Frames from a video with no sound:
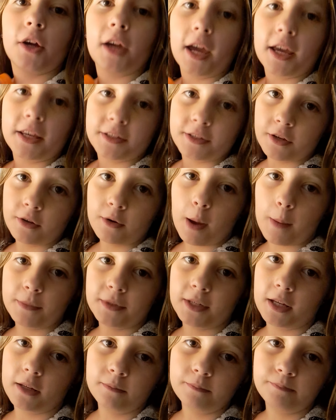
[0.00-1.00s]
Okay, so I'm
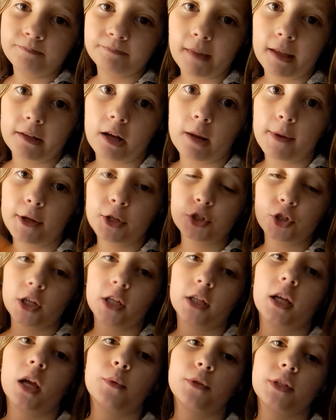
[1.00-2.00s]
done. I got my
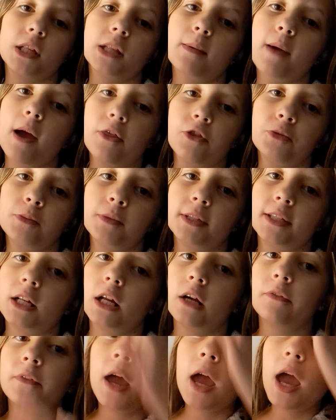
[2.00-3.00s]
drink. I went to the bathroom and
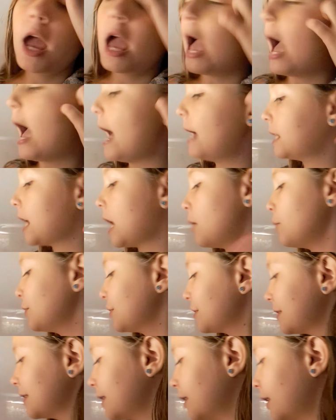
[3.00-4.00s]
stuff, and I
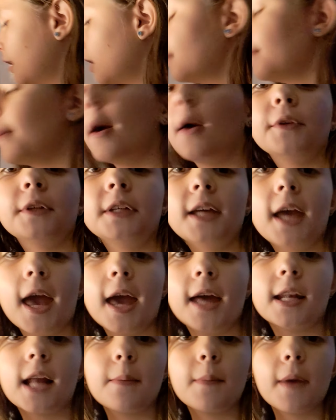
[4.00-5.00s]
was thinking about it,
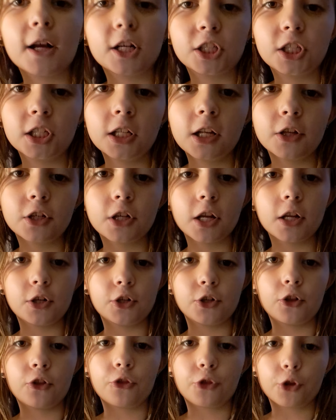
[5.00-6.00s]
and I'm actually gonna change
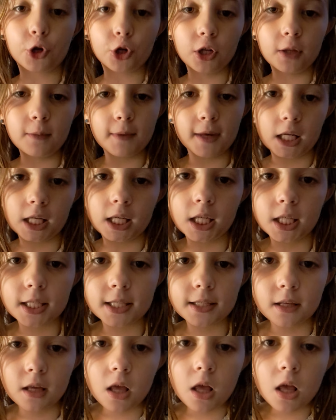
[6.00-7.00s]
the 30 minute
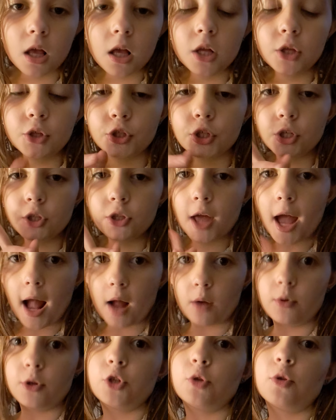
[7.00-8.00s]
to the
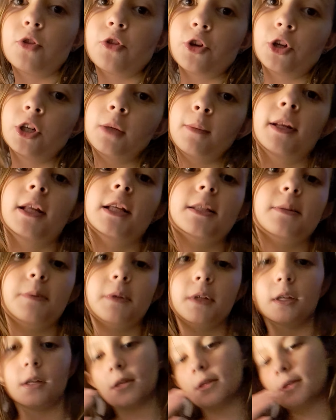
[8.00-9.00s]
hour to 30 minutes
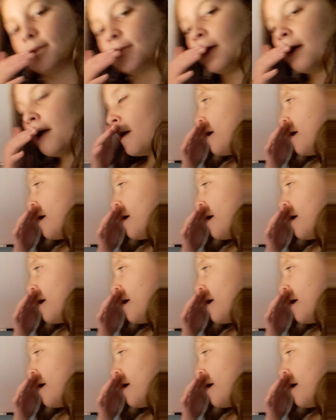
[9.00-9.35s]
because